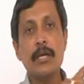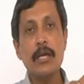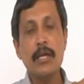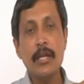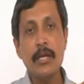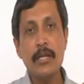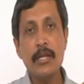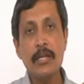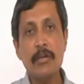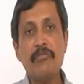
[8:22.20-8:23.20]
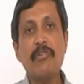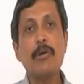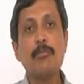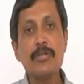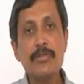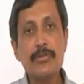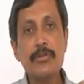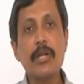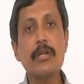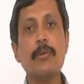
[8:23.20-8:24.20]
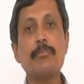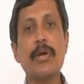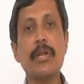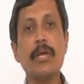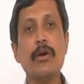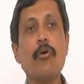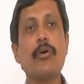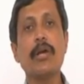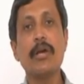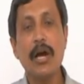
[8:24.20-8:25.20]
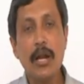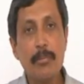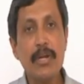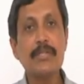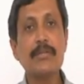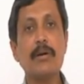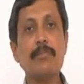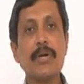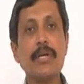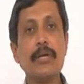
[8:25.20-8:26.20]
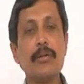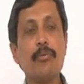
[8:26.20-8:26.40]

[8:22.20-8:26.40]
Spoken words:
in a pharmaceutical company or a garments company,